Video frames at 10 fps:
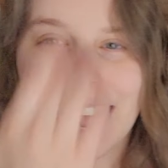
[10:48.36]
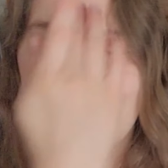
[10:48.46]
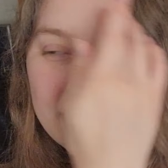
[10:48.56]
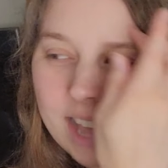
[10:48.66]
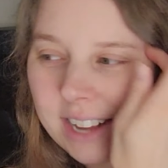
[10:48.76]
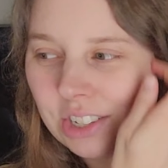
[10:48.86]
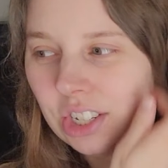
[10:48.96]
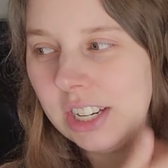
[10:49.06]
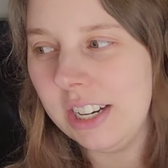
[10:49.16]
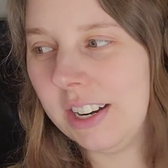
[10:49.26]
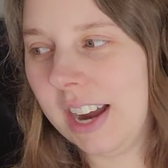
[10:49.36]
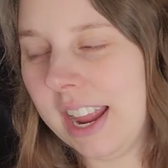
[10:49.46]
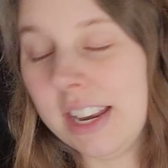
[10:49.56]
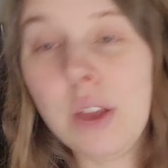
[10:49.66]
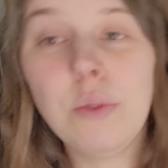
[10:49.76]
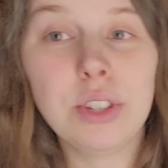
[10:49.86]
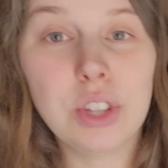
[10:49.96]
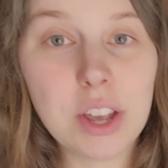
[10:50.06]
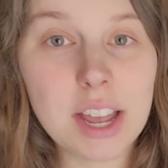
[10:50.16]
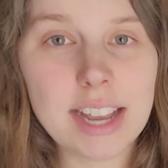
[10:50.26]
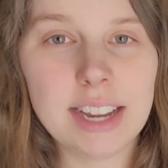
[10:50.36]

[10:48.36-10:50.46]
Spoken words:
last year, and it was good.